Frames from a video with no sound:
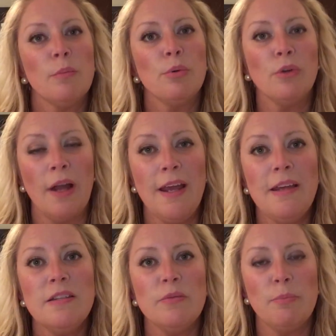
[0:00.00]

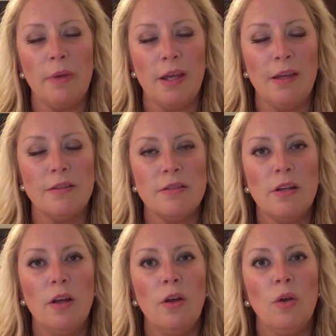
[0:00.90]
Praise
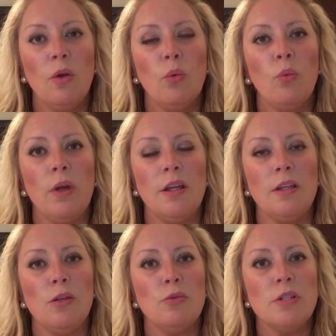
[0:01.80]
means
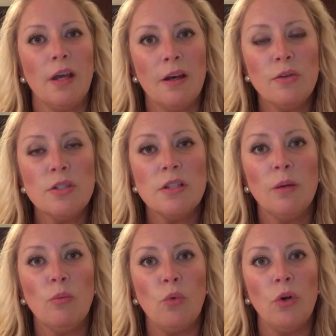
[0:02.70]
when you tell
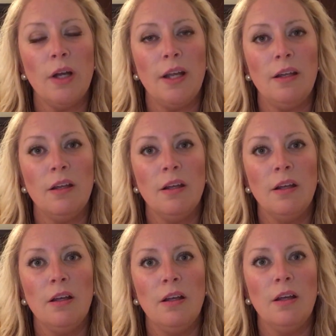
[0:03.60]
someone
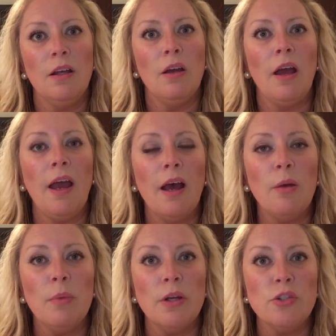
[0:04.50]
how
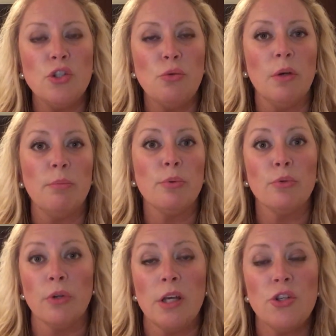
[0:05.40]
much you
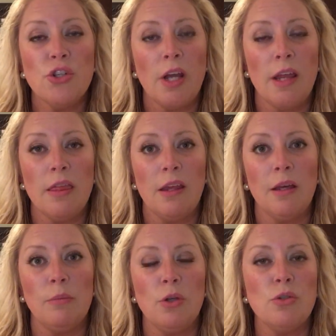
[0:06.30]
appreciate
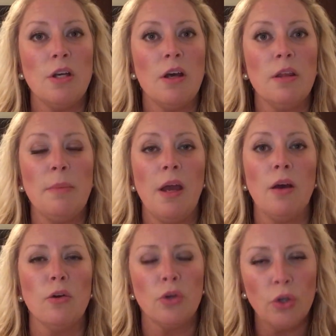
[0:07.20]
them, you tell them
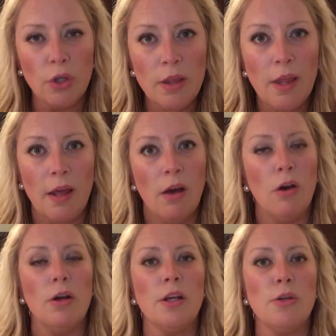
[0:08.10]
how good they
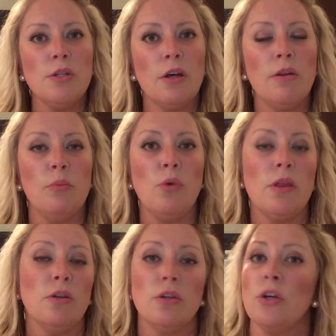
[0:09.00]
are, you tell them
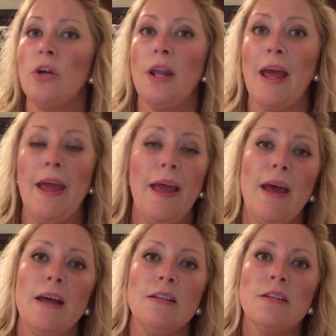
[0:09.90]
what they're good
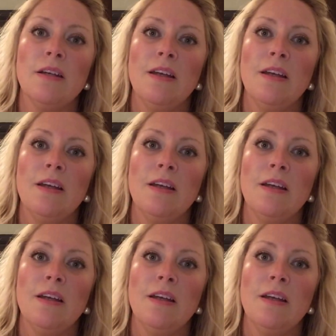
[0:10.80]
at.